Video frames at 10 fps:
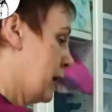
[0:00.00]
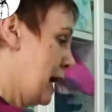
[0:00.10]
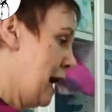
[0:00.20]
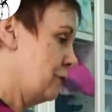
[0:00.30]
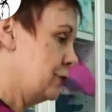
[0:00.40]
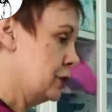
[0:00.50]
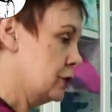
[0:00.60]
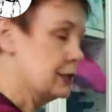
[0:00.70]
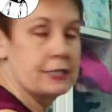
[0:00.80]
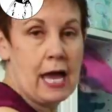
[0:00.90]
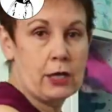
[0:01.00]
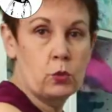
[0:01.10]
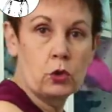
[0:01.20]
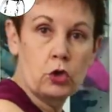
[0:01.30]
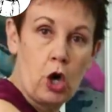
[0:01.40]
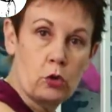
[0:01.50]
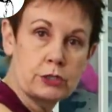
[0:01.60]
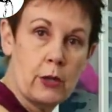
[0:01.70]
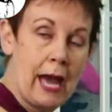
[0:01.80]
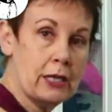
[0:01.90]
one I have here is the AccuQuilt Go.
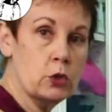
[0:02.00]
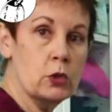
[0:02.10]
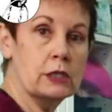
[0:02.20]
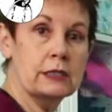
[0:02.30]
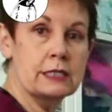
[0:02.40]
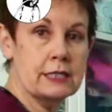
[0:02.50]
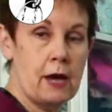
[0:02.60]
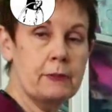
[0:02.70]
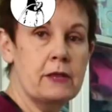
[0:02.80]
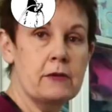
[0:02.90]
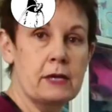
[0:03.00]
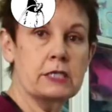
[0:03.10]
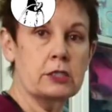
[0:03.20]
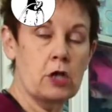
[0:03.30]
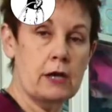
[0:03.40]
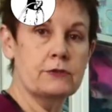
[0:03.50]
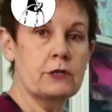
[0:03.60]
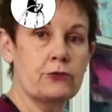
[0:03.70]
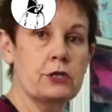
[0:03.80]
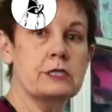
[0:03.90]
So AccuQuilt is a company that makes a lot of
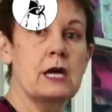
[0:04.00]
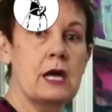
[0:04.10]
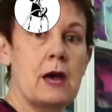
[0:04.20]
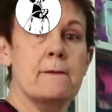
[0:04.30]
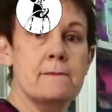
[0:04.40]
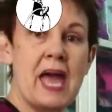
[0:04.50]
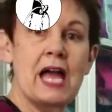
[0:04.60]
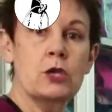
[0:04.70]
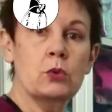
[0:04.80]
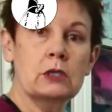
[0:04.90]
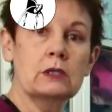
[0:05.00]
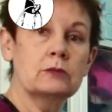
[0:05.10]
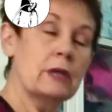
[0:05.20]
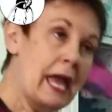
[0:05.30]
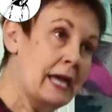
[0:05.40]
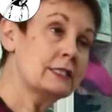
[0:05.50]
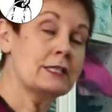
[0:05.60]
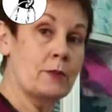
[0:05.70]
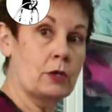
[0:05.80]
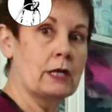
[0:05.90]
different manual and
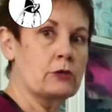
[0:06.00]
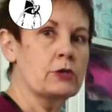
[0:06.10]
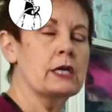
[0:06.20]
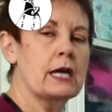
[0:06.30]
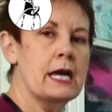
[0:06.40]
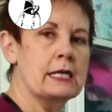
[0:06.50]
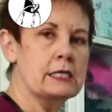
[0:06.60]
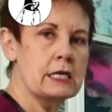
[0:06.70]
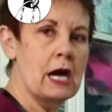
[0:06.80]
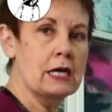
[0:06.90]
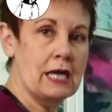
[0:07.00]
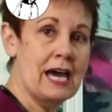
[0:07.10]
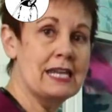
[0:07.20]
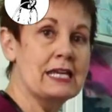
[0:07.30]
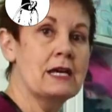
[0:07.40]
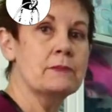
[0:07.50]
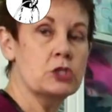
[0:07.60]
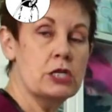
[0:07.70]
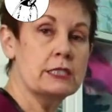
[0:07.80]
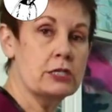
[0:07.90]
some are electric cutting cutting
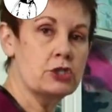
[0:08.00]
machines, I